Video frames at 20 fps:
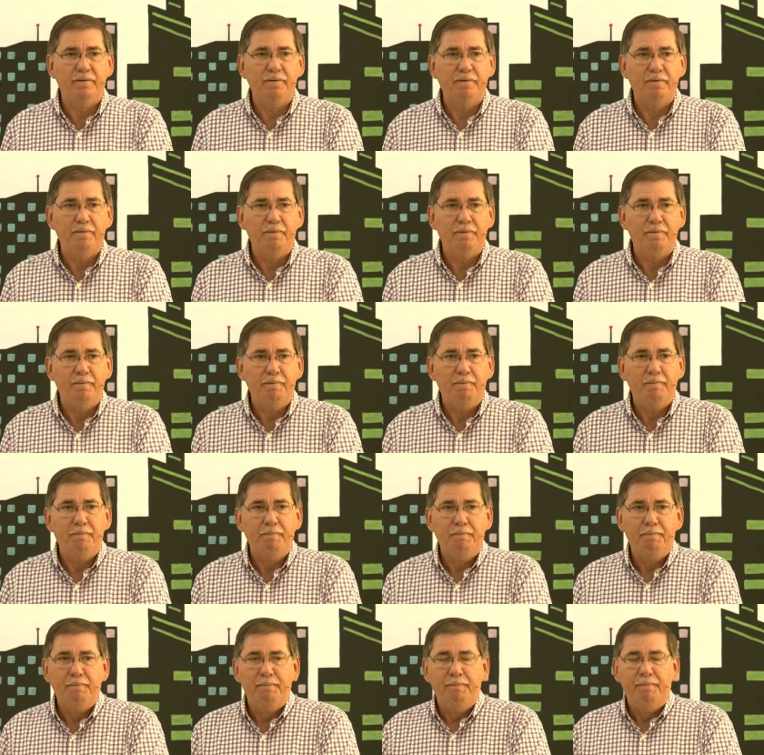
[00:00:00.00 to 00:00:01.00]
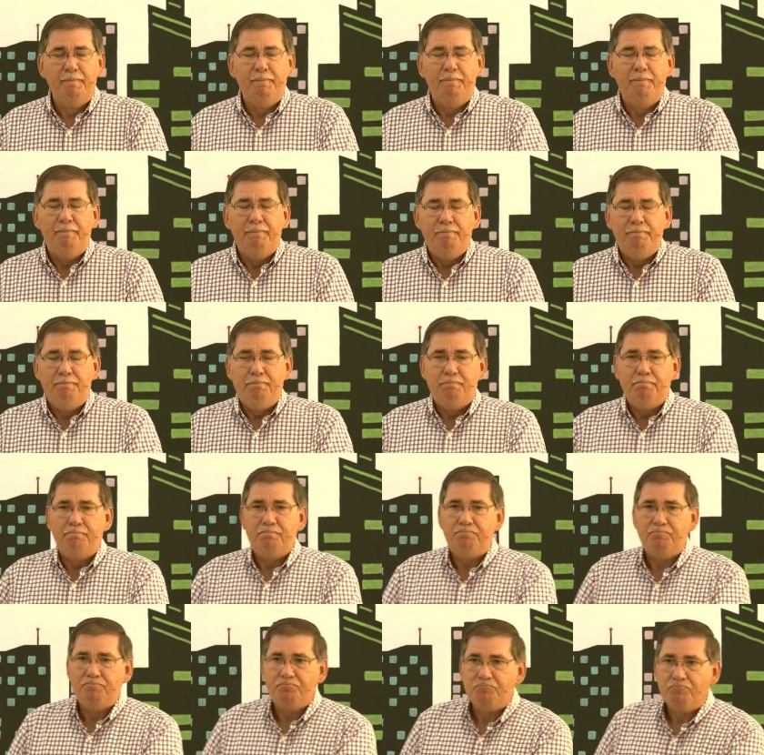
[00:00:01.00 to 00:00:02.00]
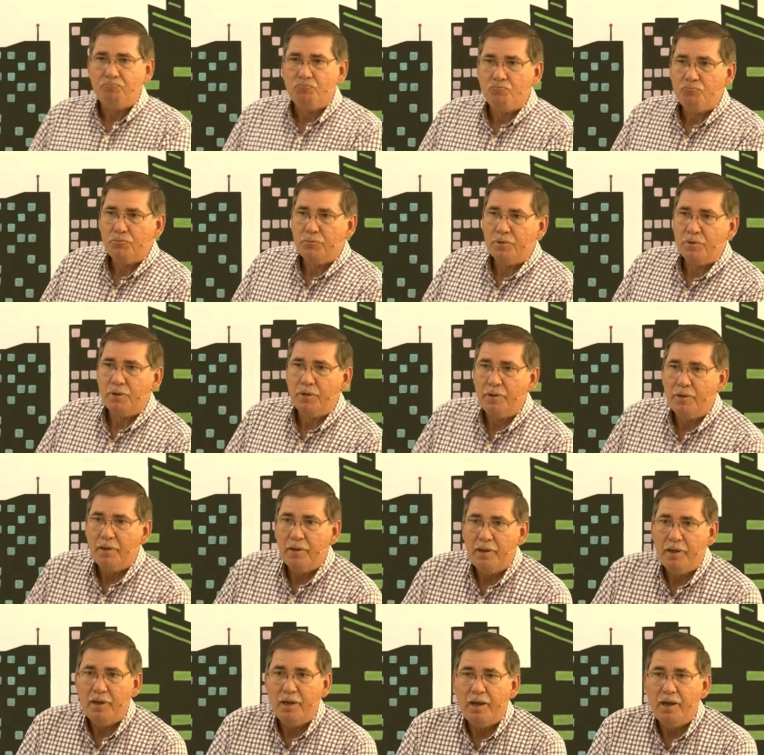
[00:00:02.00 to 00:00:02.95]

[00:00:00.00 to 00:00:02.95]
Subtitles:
(no one is talking)